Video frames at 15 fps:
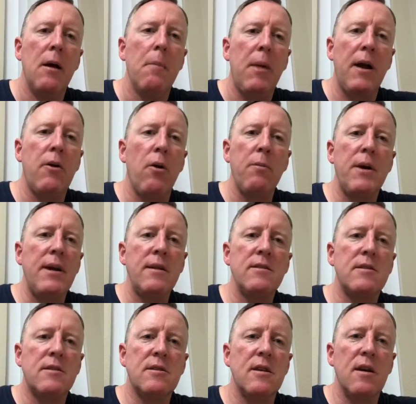By no
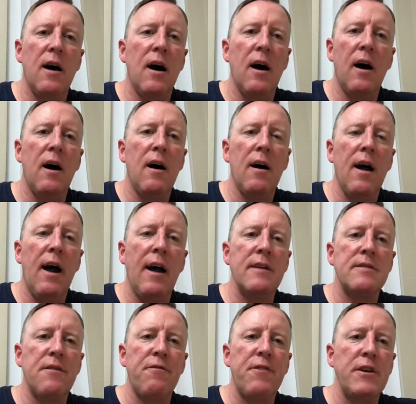means
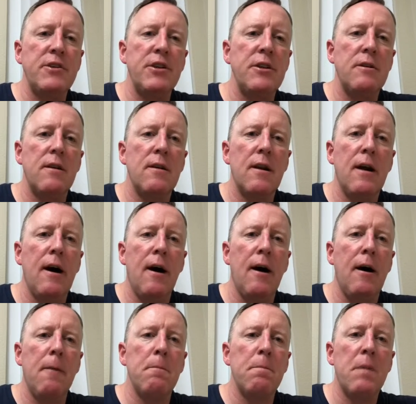as efficient,
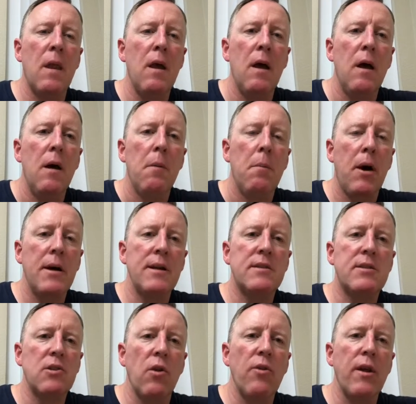but it's
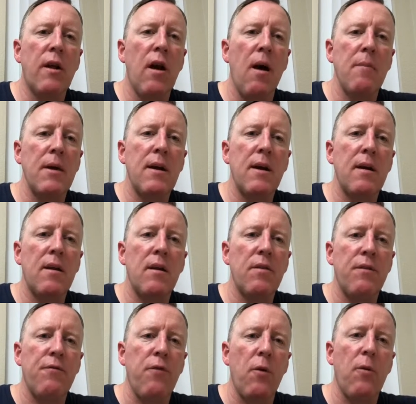slowly coming.
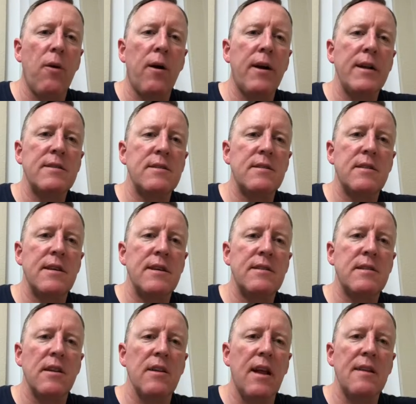The footwork
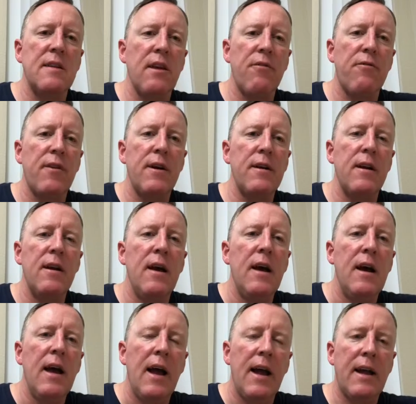is a lot different.
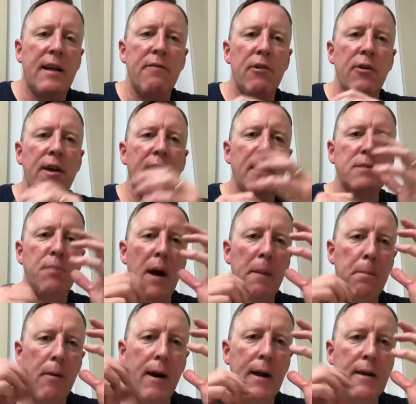It really gets my
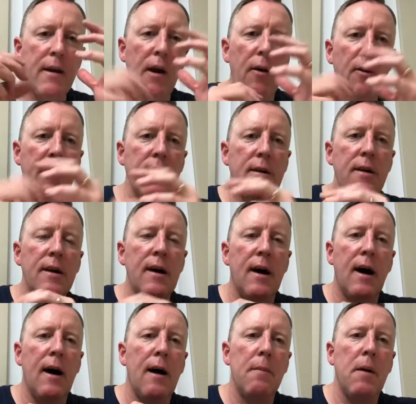brain going.
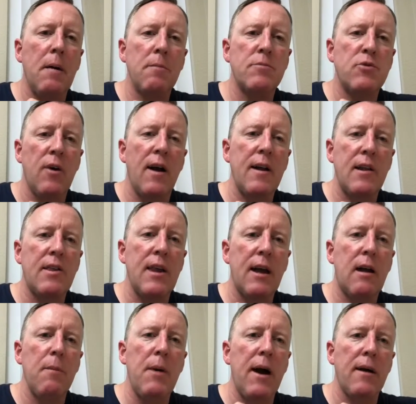I'm trying to
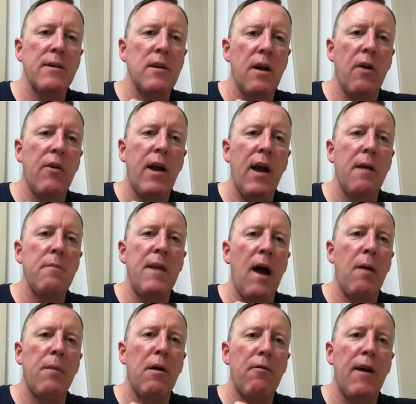think about, okay,
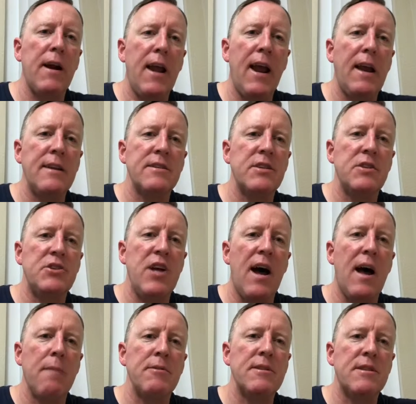now my right hand is a
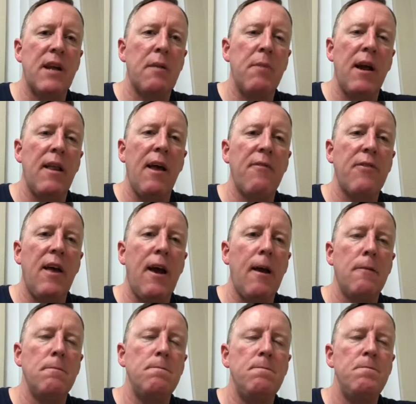jab instead of my left
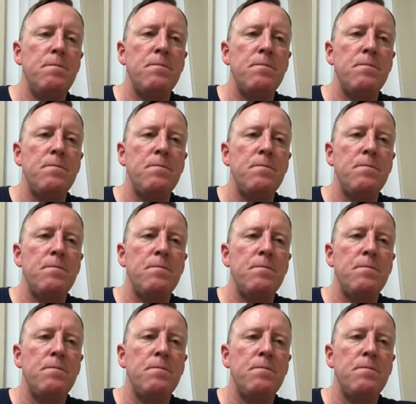hand.